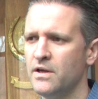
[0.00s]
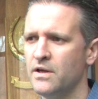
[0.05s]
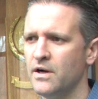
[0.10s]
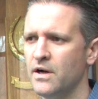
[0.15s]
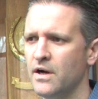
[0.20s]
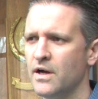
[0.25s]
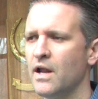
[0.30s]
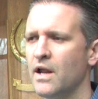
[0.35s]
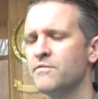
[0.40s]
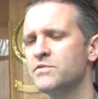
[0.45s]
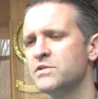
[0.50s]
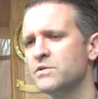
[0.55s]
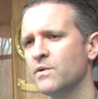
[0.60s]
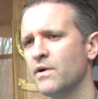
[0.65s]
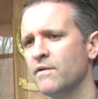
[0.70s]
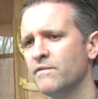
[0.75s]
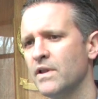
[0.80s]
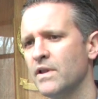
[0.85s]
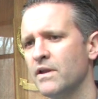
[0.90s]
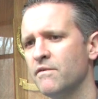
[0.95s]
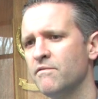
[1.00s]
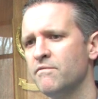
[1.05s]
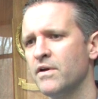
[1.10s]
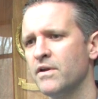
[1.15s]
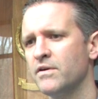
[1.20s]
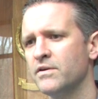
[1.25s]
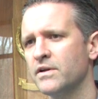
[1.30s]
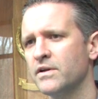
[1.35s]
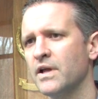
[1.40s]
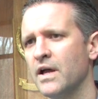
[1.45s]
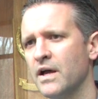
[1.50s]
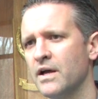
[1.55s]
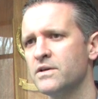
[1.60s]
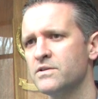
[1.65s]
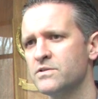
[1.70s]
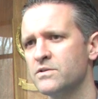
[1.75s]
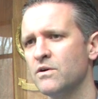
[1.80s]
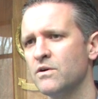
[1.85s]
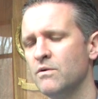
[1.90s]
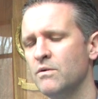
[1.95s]
And obviously we have a lot of veteran
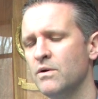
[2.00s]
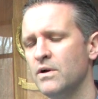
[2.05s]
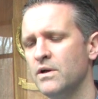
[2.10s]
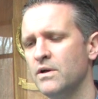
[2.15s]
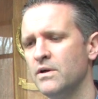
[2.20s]
guys. So,